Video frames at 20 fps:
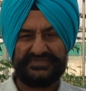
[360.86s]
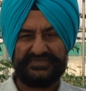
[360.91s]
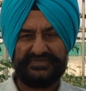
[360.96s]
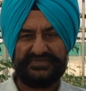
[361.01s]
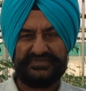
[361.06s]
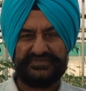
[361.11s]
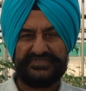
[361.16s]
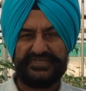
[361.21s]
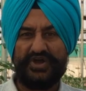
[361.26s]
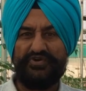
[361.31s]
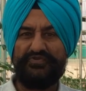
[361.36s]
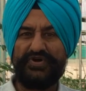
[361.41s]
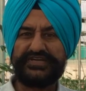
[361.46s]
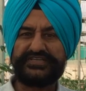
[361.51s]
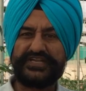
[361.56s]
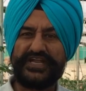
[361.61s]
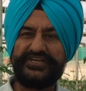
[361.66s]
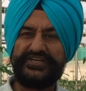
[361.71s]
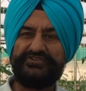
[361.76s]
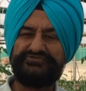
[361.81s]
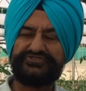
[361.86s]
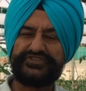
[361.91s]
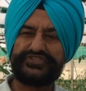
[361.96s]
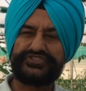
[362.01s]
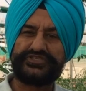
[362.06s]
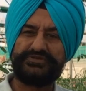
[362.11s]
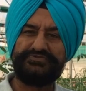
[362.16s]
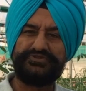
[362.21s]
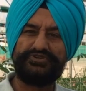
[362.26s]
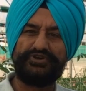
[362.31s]
Now, what kind of
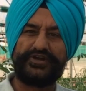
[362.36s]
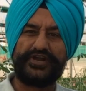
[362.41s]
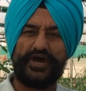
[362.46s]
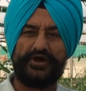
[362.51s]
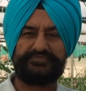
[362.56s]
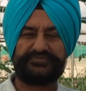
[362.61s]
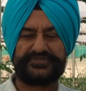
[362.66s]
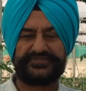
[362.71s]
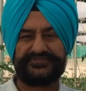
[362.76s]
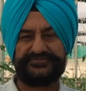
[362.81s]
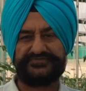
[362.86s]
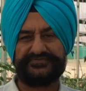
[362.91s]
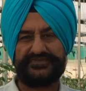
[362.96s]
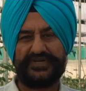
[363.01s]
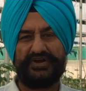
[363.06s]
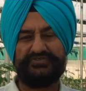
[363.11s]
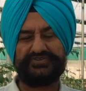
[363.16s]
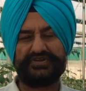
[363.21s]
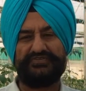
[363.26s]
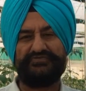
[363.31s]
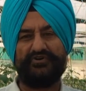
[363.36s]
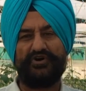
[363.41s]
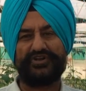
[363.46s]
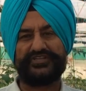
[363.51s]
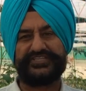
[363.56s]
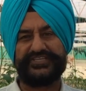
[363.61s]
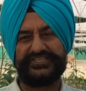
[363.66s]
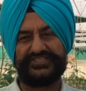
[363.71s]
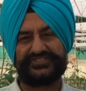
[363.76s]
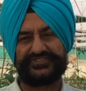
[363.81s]
system you adopt out of all
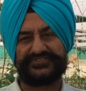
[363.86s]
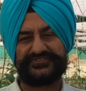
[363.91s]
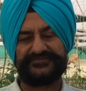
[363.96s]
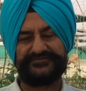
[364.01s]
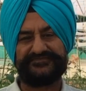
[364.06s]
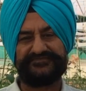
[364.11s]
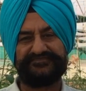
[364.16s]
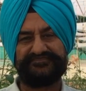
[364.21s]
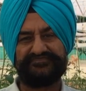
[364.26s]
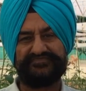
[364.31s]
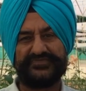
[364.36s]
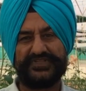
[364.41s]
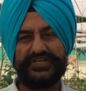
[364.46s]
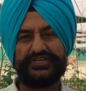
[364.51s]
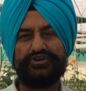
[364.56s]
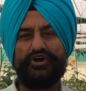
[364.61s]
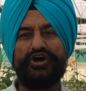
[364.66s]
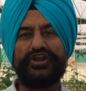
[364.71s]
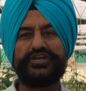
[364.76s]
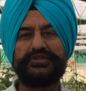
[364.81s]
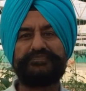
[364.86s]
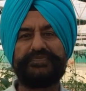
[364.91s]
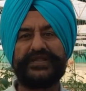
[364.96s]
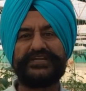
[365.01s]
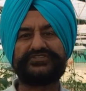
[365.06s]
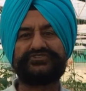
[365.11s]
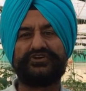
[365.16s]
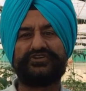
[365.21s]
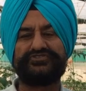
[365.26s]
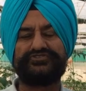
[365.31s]
these? It all
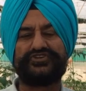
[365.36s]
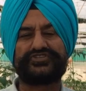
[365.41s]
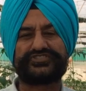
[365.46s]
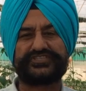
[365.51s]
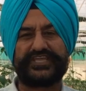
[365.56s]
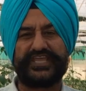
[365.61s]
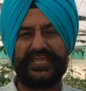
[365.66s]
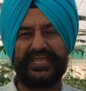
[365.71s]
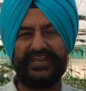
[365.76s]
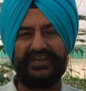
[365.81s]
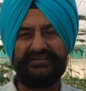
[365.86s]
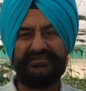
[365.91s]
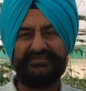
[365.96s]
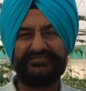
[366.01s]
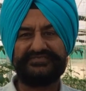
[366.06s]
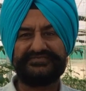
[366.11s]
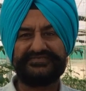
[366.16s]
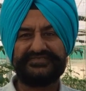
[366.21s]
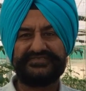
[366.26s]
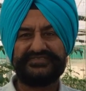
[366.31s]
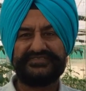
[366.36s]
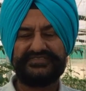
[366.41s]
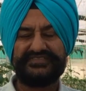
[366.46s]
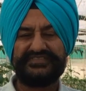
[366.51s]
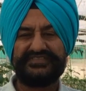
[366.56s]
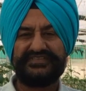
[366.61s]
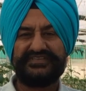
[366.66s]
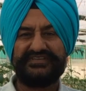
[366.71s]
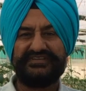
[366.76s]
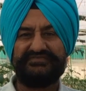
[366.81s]
depends on your scale,
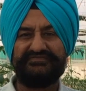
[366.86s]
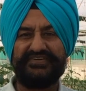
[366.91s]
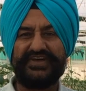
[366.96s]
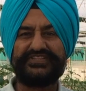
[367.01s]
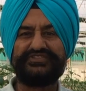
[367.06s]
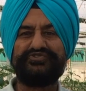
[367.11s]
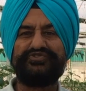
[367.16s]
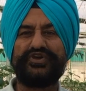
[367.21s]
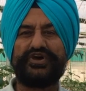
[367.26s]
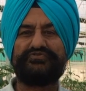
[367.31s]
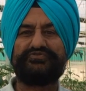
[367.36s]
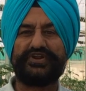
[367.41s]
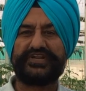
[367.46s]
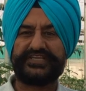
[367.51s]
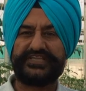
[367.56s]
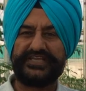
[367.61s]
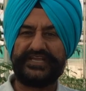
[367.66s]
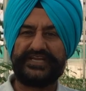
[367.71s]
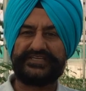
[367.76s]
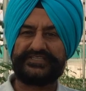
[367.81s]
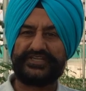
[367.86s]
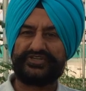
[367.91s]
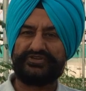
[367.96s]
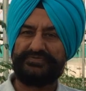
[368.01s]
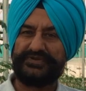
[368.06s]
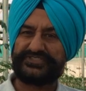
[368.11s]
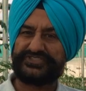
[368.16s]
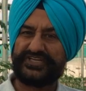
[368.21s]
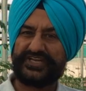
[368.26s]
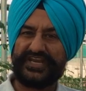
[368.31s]
whether you are working at the
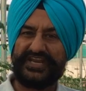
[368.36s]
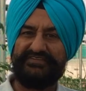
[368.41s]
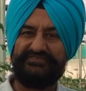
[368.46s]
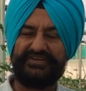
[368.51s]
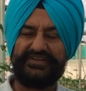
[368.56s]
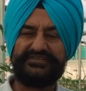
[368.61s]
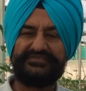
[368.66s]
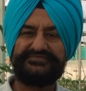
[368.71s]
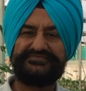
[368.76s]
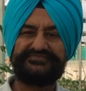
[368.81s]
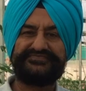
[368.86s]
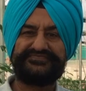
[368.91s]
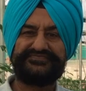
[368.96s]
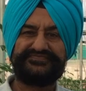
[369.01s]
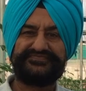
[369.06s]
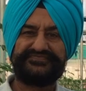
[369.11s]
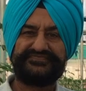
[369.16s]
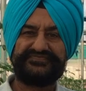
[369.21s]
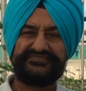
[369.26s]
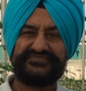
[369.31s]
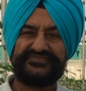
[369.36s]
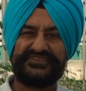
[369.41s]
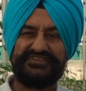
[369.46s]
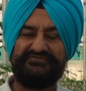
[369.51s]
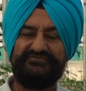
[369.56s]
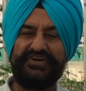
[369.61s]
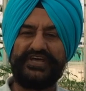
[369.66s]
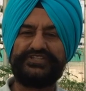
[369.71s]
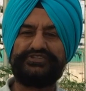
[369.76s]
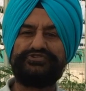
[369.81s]
domestic level,
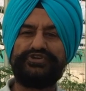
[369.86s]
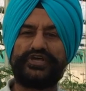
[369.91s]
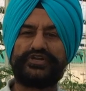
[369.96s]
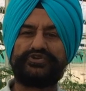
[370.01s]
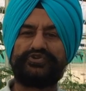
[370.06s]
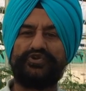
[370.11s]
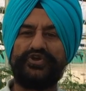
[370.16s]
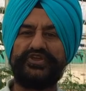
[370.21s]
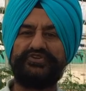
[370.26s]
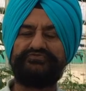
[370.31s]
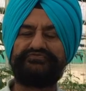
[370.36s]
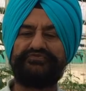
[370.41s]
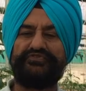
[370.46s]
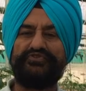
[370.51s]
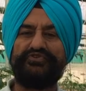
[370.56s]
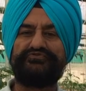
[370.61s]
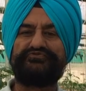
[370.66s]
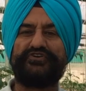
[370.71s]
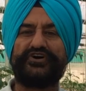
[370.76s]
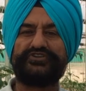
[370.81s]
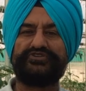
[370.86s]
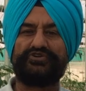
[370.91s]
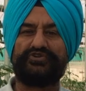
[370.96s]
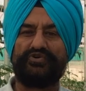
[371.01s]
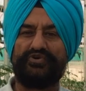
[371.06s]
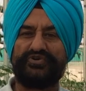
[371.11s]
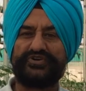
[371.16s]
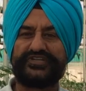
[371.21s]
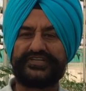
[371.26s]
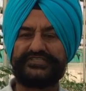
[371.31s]
whether you are growing food for your
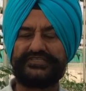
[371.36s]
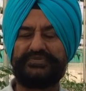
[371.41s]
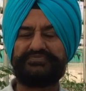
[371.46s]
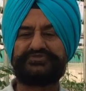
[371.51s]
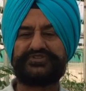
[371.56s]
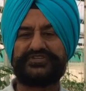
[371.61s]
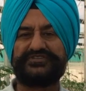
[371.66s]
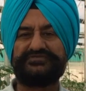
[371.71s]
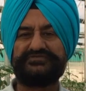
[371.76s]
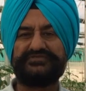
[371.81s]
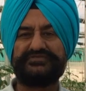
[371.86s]
own consumption,